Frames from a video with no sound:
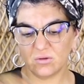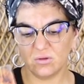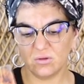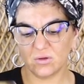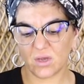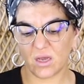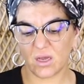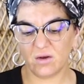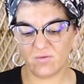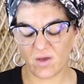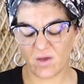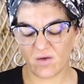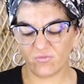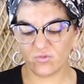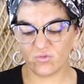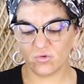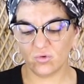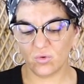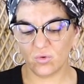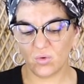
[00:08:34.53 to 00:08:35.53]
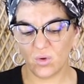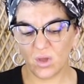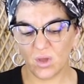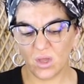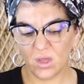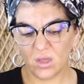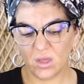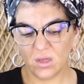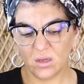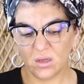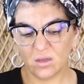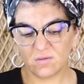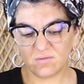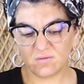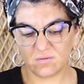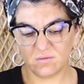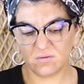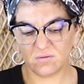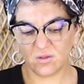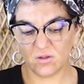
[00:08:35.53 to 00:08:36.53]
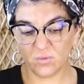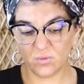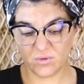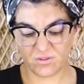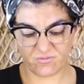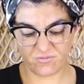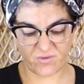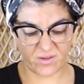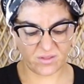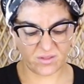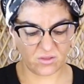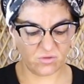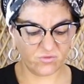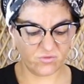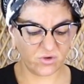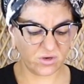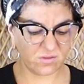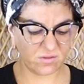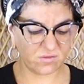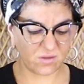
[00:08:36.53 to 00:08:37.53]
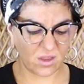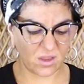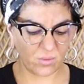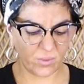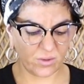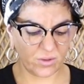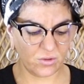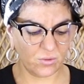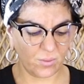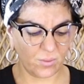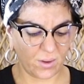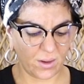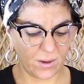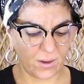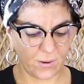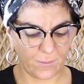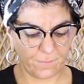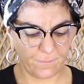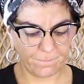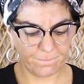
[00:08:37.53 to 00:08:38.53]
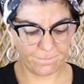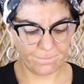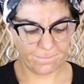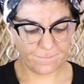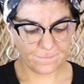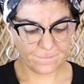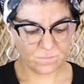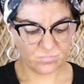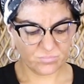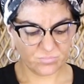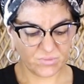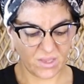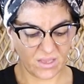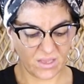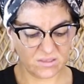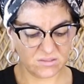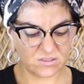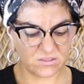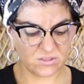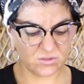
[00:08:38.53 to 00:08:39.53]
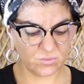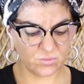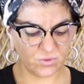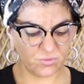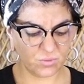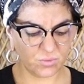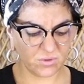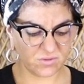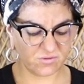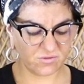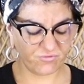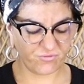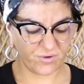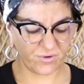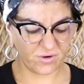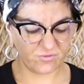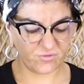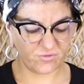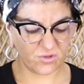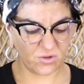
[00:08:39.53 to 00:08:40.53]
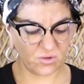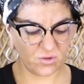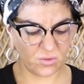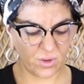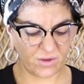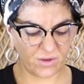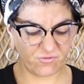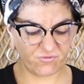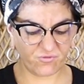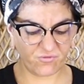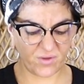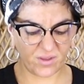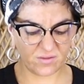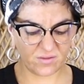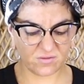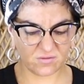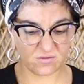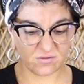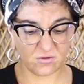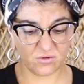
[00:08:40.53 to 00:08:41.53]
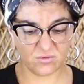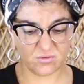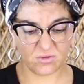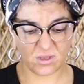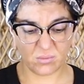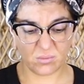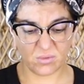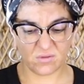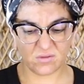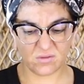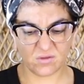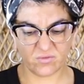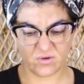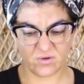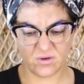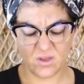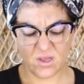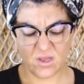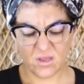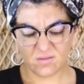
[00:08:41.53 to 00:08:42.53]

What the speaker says: You kind of have to deal with the fact that you've got to stay where you are and deal with what's in front of you and face your demons even.